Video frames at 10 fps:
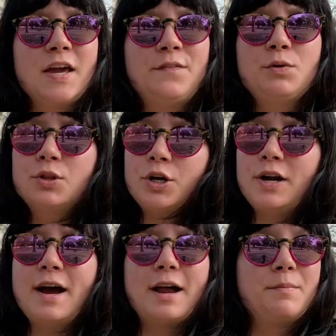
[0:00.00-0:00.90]
If you
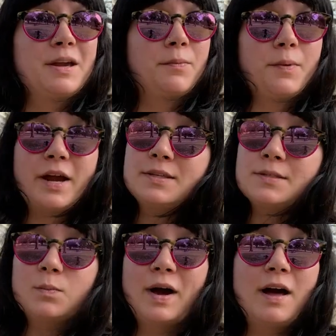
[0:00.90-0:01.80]
learn how to make
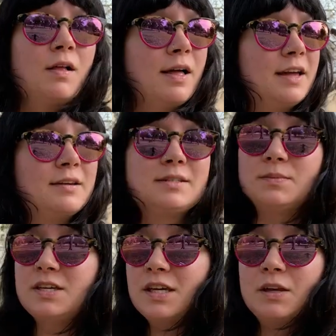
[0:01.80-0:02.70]
rice well and
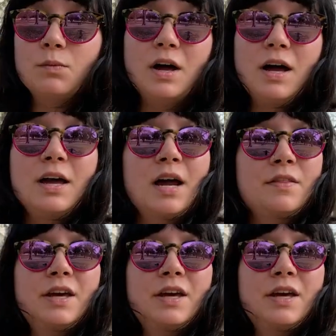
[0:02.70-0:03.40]
some quinoa,